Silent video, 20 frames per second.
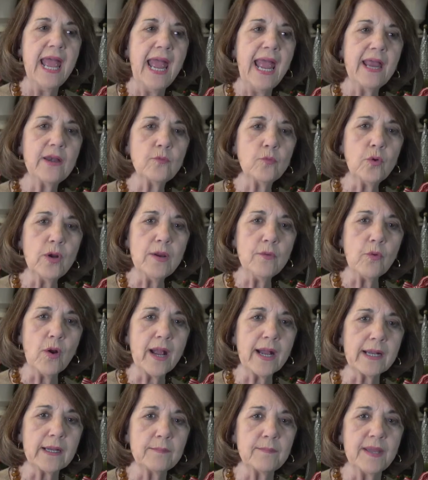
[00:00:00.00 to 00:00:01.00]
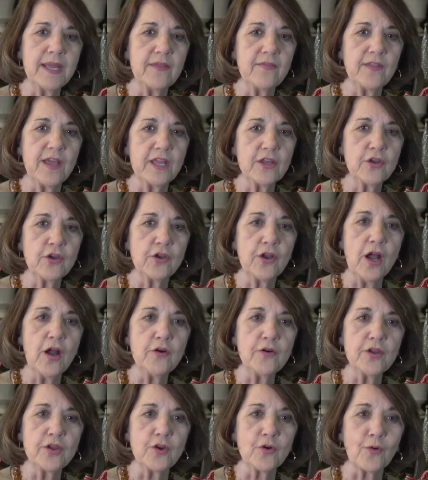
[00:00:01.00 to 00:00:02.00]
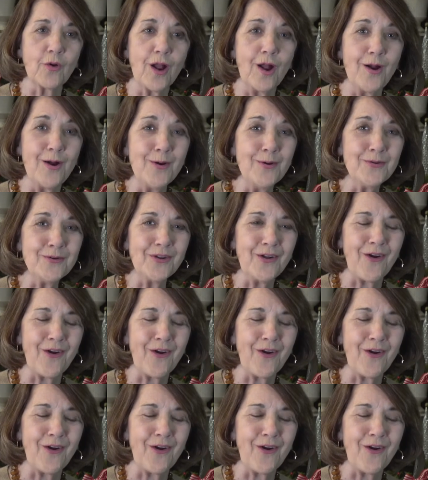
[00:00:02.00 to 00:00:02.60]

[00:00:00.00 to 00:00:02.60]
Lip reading: And we recommend that you go to your own